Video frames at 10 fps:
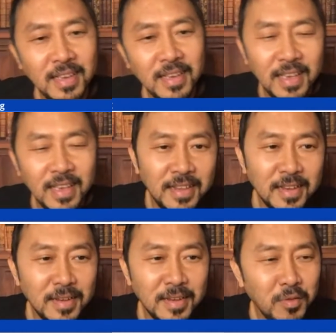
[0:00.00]
and
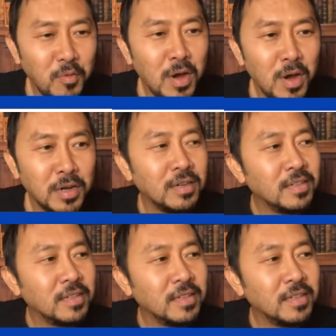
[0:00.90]
on the water,
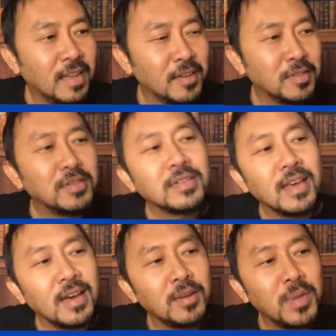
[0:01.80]
and I could look
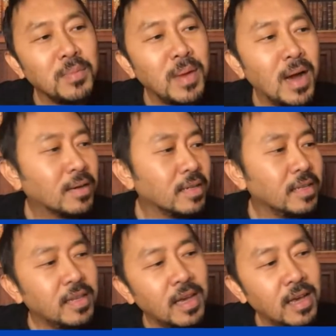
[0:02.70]
out on my
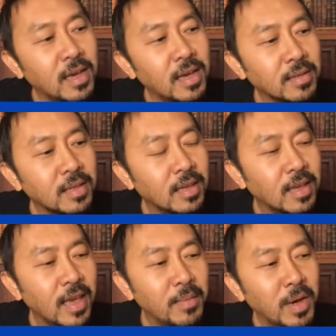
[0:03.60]
balcony deck and
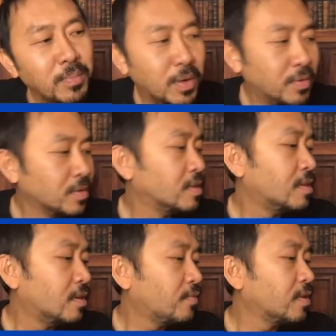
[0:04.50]
my boat
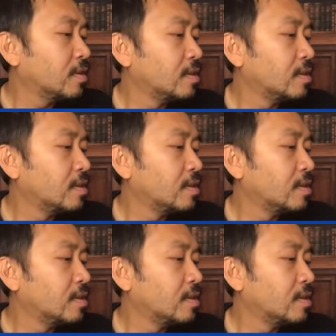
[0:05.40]
lift